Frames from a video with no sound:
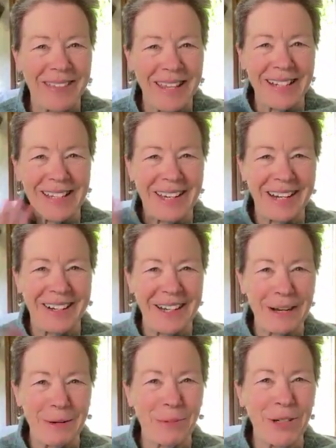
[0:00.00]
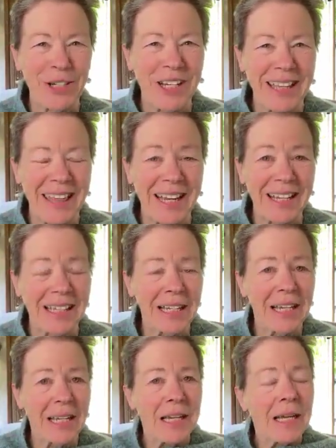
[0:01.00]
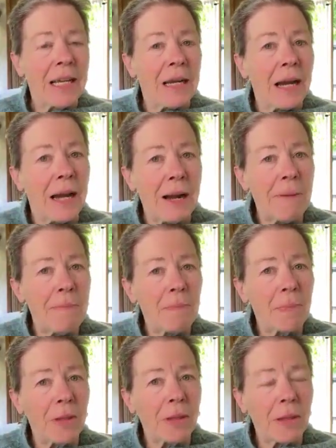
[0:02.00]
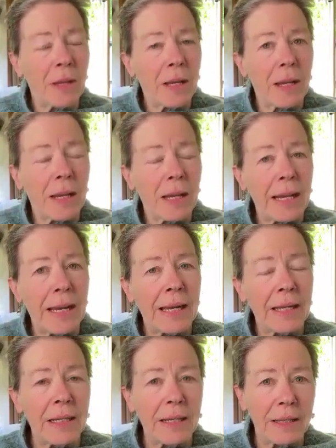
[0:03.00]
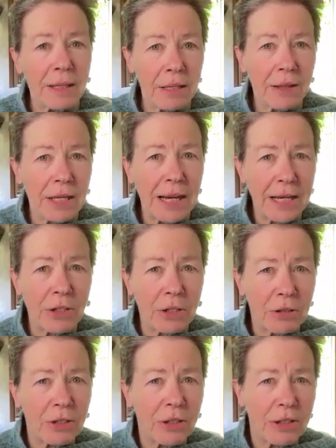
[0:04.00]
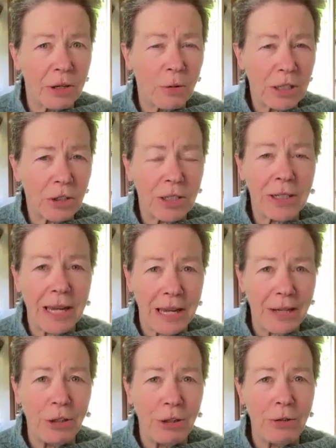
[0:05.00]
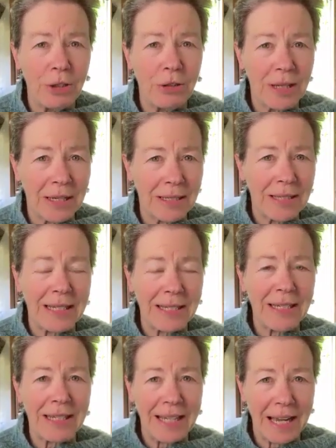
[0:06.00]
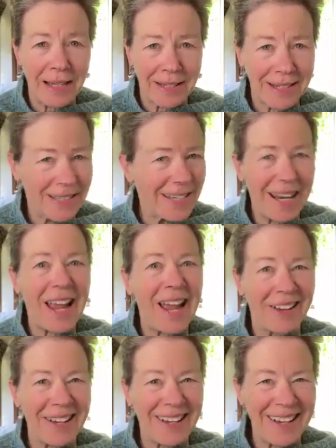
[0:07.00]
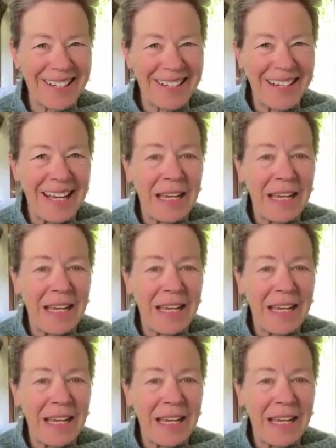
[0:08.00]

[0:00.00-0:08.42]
Thanks, Karen. I appreciate that. And the answer to the question, can you do this? It's a yes. It's a hell yes.